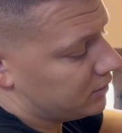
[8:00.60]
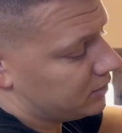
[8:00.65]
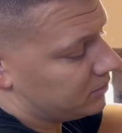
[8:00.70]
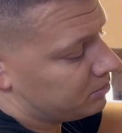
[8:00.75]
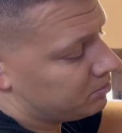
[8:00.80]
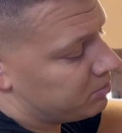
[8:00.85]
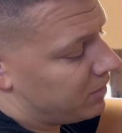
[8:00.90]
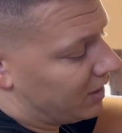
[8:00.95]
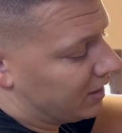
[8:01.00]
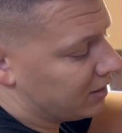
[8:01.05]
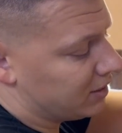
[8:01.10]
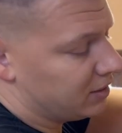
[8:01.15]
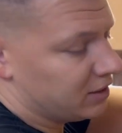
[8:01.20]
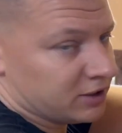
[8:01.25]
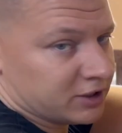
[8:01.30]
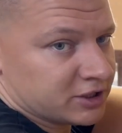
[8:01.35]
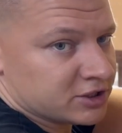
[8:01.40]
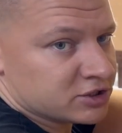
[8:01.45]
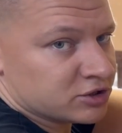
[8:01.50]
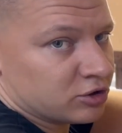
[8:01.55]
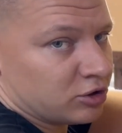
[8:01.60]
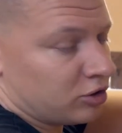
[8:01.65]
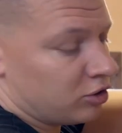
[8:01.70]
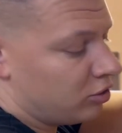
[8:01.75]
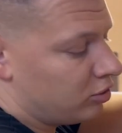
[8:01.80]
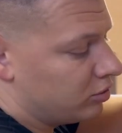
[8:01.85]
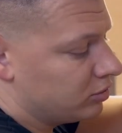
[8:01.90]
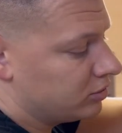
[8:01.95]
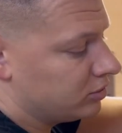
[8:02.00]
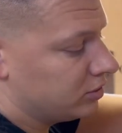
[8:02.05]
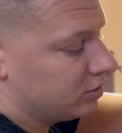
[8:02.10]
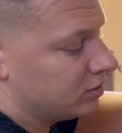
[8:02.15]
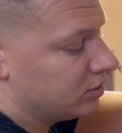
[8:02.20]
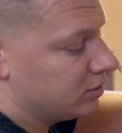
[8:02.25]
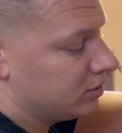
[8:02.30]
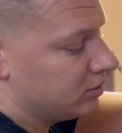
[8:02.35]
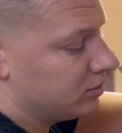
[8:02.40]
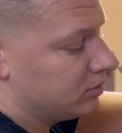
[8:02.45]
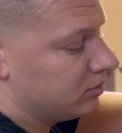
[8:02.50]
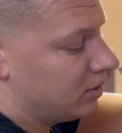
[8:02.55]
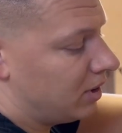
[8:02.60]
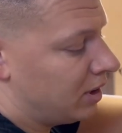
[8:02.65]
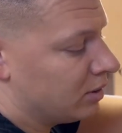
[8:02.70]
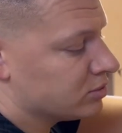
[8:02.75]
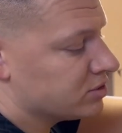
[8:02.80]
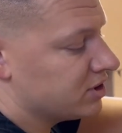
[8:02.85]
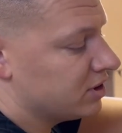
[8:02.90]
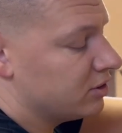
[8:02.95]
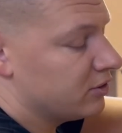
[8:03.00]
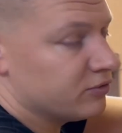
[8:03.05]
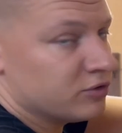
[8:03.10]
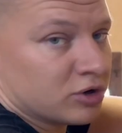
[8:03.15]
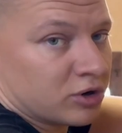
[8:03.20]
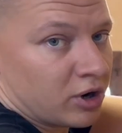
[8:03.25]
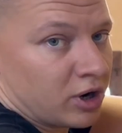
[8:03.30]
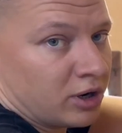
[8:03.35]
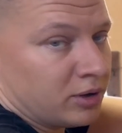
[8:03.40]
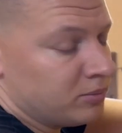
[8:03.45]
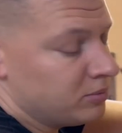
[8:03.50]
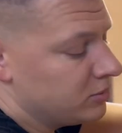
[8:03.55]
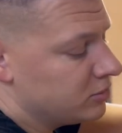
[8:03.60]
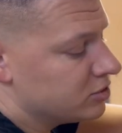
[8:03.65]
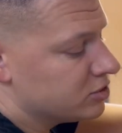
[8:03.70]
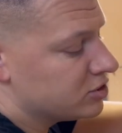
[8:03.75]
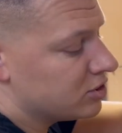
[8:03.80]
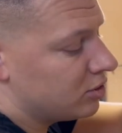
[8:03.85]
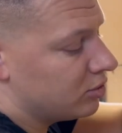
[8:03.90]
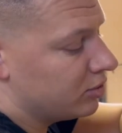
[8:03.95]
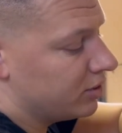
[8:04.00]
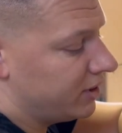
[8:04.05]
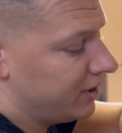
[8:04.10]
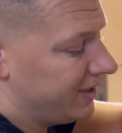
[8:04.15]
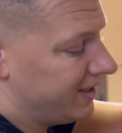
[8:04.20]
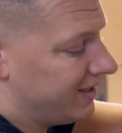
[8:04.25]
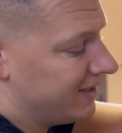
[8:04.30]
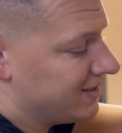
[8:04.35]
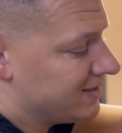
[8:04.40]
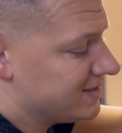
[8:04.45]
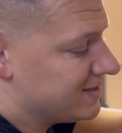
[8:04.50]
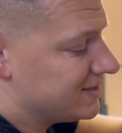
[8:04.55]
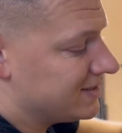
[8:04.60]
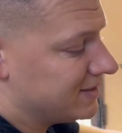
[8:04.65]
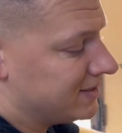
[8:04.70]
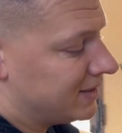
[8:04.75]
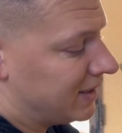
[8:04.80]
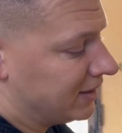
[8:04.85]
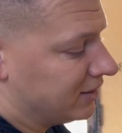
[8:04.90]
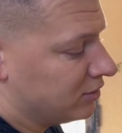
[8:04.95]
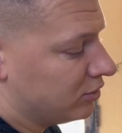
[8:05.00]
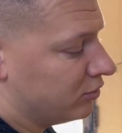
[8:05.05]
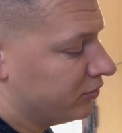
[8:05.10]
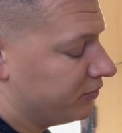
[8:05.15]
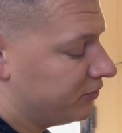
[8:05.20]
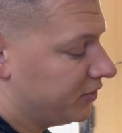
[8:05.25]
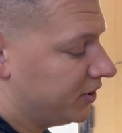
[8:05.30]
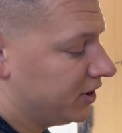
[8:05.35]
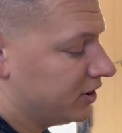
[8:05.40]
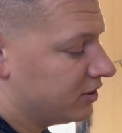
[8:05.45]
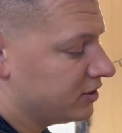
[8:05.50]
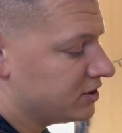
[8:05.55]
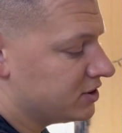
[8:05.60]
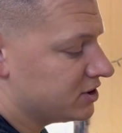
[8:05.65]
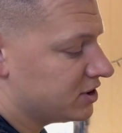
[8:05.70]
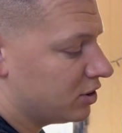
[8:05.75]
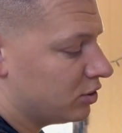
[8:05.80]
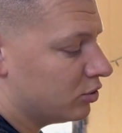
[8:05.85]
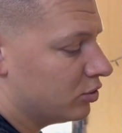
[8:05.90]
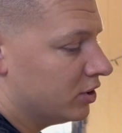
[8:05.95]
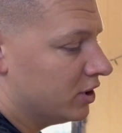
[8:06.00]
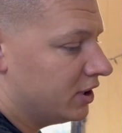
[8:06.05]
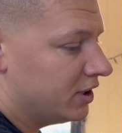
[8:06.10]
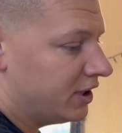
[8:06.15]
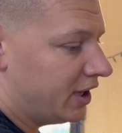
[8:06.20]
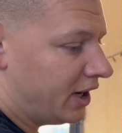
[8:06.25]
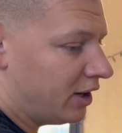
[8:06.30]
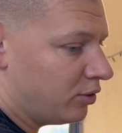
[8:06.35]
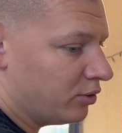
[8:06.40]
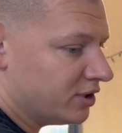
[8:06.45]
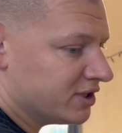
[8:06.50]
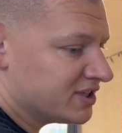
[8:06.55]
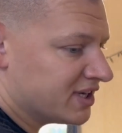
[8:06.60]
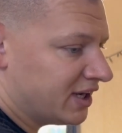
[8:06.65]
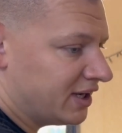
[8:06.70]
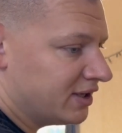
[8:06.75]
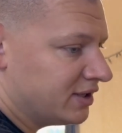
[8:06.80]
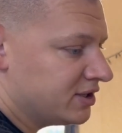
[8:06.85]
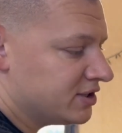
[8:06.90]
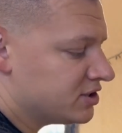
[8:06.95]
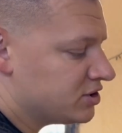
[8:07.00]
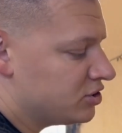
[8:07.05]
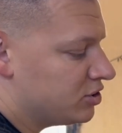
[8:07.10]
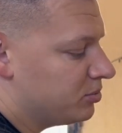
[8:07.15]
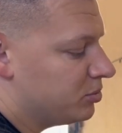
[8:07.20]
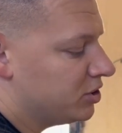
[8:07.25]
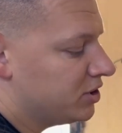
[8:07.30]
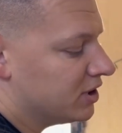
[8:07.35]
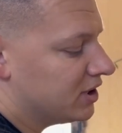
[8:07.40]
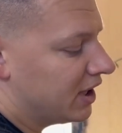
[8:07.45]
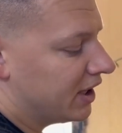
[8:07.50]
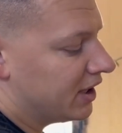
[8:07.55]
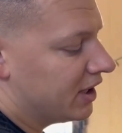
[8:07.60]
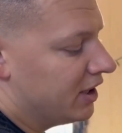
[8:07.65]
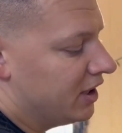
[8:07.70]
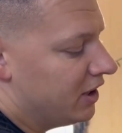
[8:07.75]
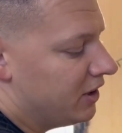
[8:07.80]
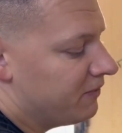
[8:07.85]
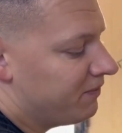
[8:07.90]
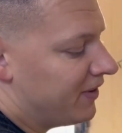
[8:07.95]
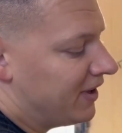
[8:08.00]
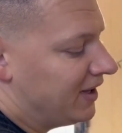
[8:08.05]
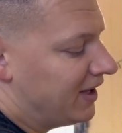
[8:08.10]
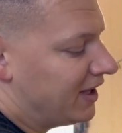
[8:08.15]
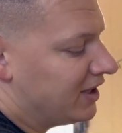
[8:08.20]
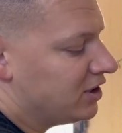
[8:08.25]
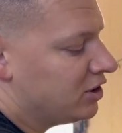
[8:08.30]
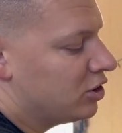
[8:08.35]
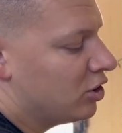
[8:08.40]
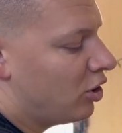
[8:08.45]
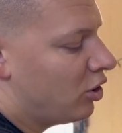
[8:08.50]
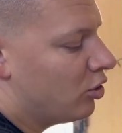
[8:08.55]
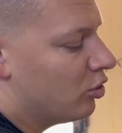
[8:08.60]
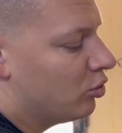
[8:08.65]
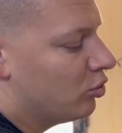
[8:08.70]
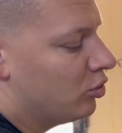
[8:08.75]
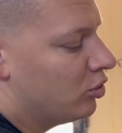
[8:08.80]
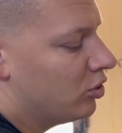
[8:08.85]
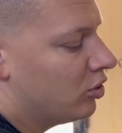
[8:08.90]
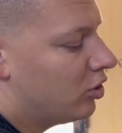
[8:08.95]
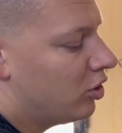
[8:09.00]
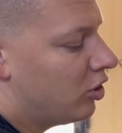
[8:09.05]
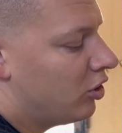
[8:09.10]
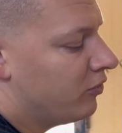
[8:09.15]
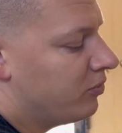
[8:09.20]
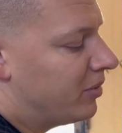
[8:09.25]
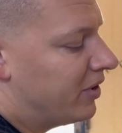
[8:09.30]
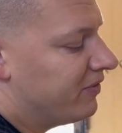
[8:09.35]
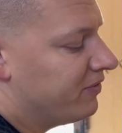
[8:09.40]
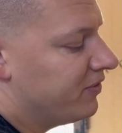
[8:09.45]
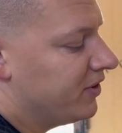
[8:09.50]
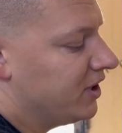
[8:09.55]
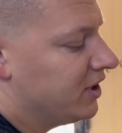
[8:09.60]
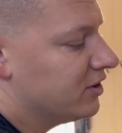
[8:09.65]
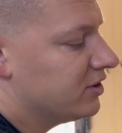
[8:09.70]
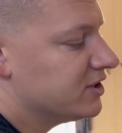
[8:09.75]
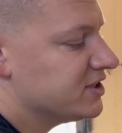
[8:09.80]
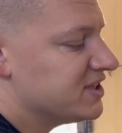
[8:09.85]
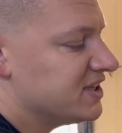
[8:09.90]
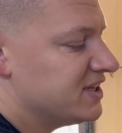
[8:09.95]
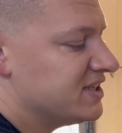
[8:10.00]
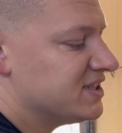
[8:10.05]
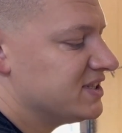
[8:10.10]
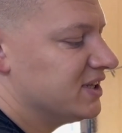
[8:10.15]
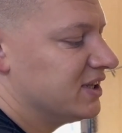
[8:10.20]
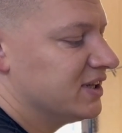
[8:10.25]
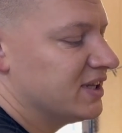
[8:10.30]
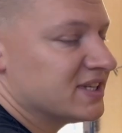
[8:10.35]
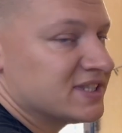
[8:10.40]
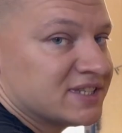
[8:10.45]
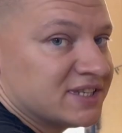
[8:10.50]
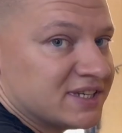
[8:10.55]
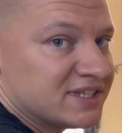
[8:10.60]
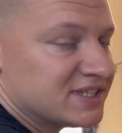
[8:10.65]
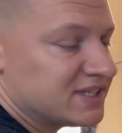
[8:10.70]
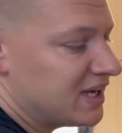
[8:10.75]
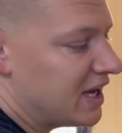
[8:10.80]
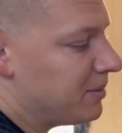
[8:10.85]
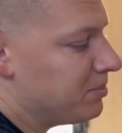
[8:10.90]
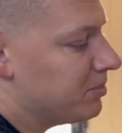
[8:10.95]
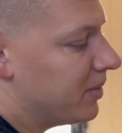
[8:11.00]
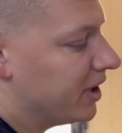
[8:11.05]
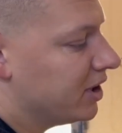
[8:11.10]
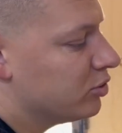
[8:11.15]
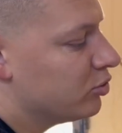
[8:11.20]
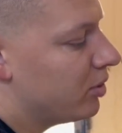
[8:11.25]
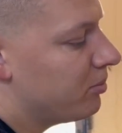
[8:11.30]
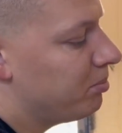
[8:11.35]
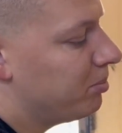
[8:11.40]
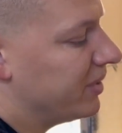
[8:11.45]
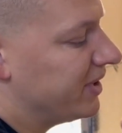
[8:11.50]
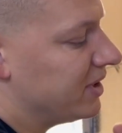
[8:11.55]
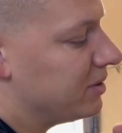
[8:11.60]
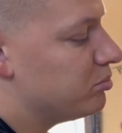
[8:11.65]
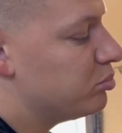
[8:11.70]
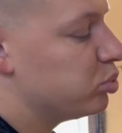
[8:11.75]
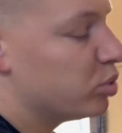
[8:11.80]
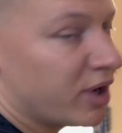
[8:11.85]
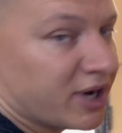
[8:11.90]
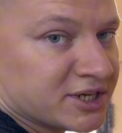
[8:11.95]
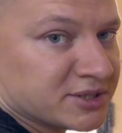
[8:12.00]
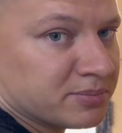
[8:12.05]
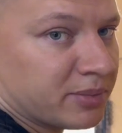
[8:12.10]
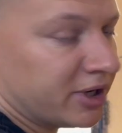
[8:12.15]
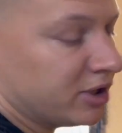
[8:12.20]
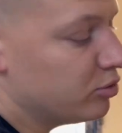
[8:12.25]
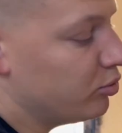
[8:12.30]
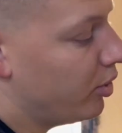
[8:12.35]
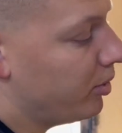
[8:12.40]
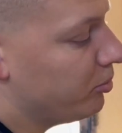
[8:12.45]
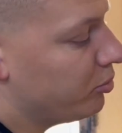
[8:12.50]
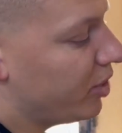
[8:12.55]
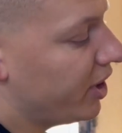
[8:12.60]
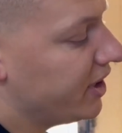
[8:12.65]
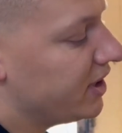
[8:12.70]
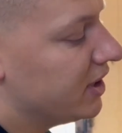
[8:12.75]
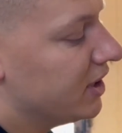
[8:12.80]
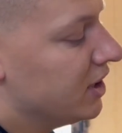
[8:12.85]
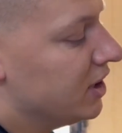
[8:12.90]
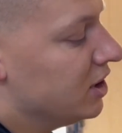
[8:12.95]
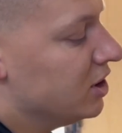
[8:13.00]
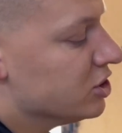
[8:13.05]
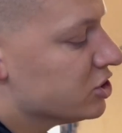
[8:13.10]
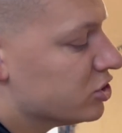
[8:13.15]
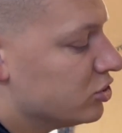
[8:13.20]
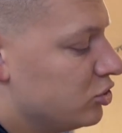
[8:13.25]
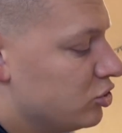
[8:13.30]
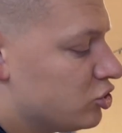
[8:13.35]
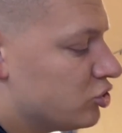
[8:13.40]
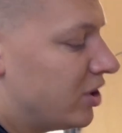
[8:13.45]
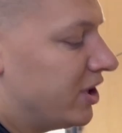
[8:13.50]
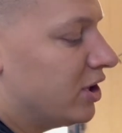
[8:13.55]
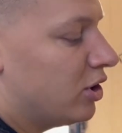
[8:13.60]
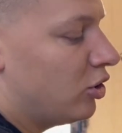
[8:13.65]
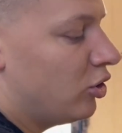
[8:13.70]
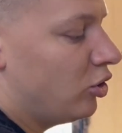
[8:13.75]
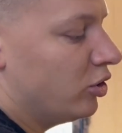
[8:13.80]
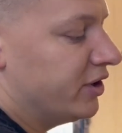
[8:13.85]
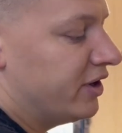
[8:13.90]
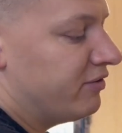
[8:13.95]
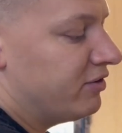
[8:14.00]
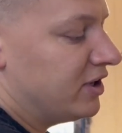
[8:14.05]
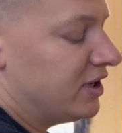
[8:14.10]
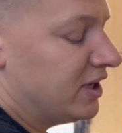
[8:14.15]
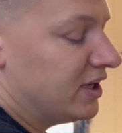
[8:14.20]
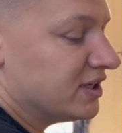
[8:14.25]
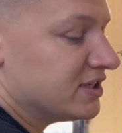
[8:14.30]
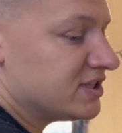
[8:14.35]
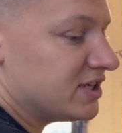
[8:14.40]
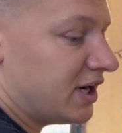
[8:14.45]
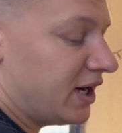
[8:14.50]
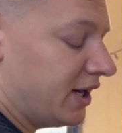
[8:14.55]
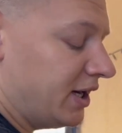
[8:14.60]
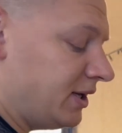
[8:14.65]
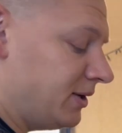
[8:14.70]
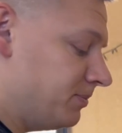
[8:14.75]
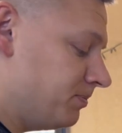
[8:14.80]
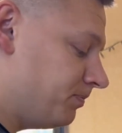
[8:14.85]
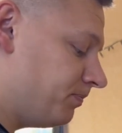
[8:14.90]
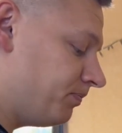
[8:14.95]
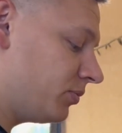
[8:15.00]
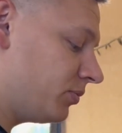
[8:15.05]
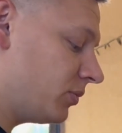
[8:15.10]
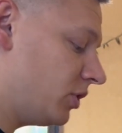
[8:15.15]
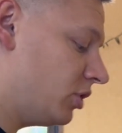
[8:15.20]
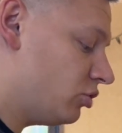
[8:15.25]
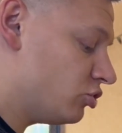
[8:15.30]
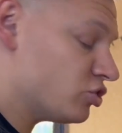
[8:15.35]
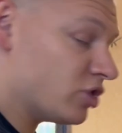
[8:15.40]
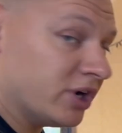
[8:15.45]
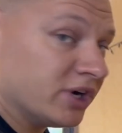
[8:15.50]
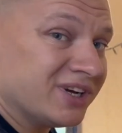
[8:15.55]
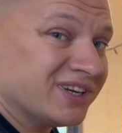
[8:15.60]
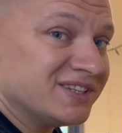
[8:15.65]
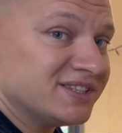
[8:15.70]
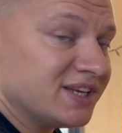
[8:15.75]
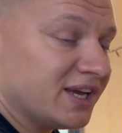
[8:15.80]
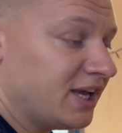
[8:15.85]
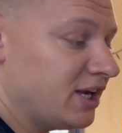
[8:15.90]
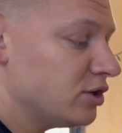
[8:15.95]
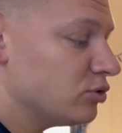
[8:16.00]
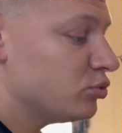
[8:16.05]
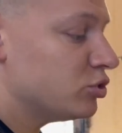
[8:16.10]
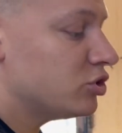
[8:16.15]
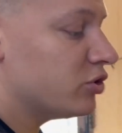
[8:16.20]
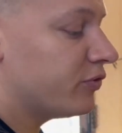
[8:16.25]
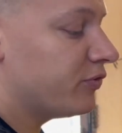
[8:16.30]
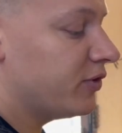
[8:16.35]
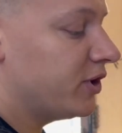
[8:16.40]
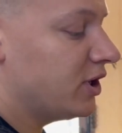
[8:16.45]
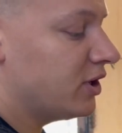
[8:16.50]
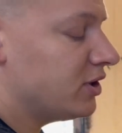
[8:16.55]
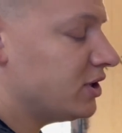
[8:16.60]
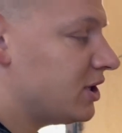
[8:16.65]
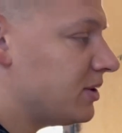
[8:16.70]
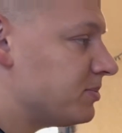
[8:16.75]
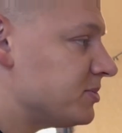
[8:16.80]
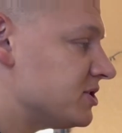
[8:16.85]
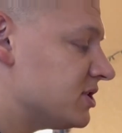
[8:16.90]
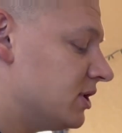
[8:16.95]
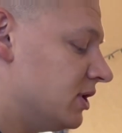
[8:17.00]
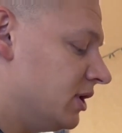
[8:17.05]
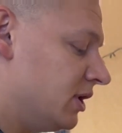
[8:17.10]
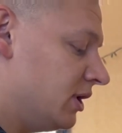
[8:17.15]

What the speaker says: buckle is on outside of your arm, so it's not on fingers. So now it's kind of distributed. Like if I let go of my fingers, it still doesn't escape my grip, but it breaks my grip, right? So you're trying to hold everything inside. You're trying to contain it with your fingertips.